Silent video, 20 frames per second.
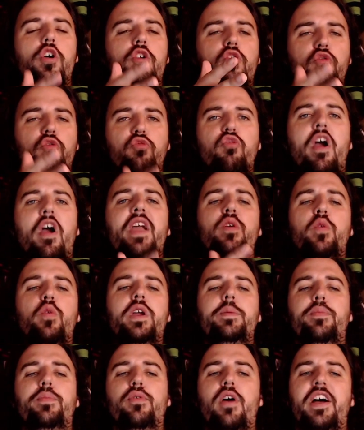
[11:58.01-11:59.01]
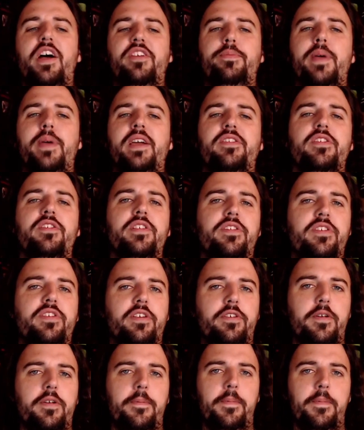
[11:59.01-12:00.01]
right-wing prospects in the system.